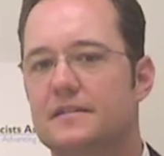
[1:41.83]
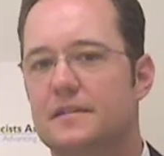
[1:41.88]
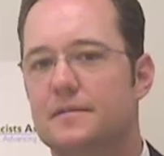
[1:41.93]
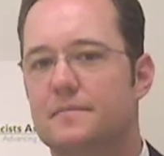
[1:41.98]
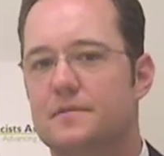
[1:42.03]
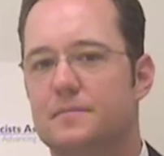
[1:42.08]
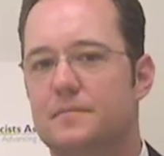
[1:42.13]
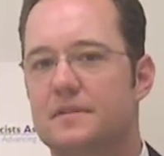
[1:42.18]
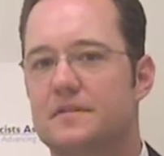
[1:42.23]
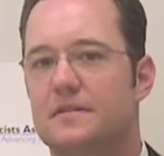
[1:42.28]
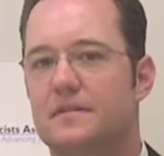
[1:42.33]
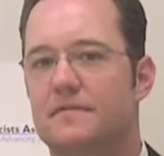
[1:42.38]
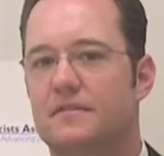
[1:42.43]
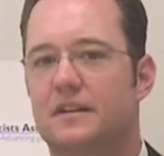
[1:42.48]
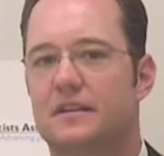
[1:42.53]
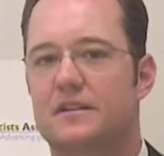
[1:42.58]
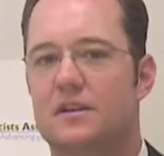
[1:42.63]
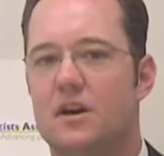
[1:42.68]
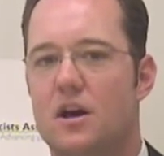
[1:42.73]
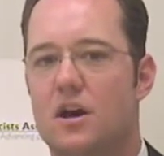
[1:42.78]
some
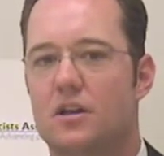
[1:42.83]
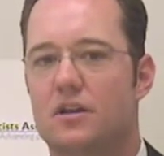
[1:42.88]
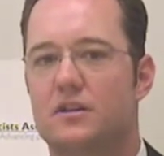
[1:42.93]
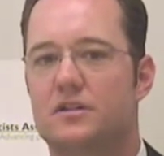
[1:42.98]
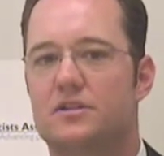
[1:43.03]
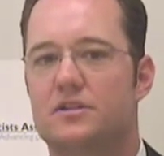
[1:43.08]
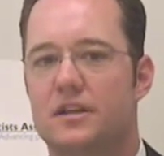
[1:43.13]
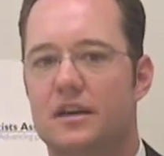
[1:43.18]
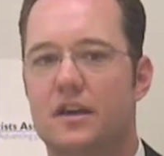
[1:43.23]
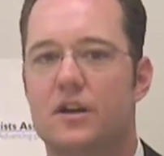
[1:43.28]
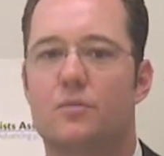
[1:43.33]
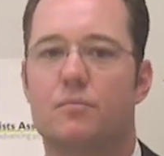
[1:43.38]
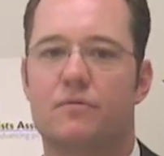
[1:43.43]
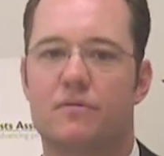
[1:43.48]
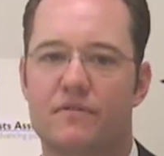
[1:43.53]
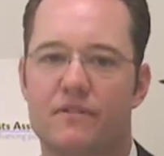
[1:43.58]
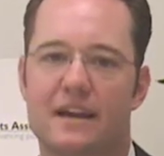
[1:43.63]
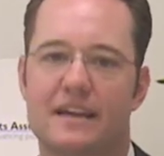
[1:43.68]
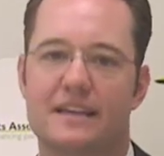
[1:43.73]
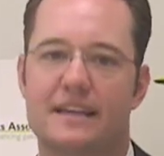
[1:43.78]
specific knowledge to help
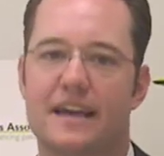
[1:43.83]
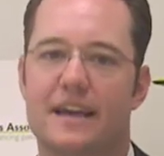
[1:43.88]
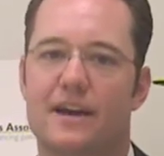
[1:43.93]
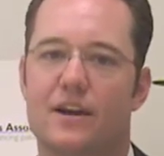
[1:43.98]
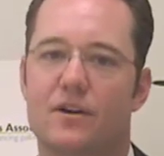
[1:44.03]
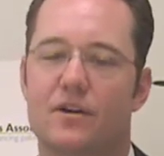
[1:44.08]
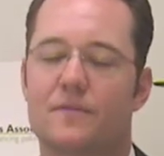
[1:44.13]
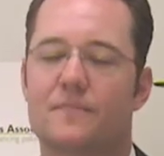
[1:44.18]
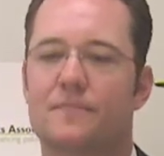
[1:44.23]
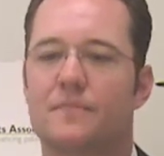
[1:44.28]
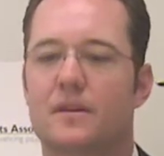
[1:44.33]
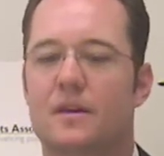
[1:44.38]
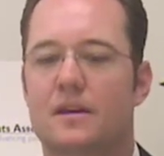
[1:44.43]
provide care.